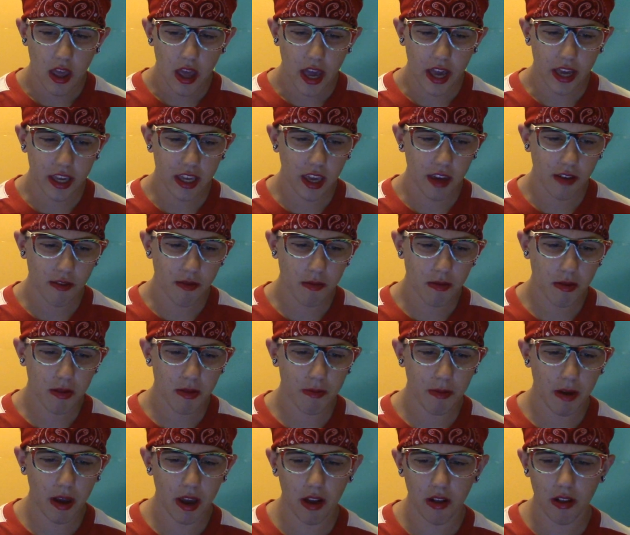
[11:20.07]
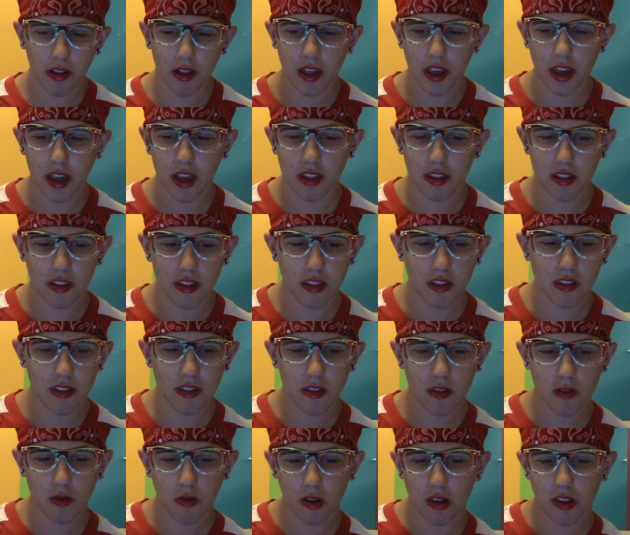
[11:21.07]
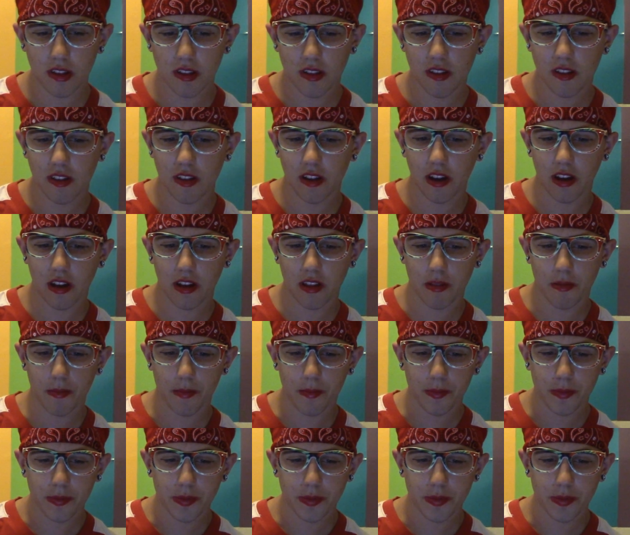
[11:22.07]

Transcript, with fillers: I gave him a smile and squeezed his hand.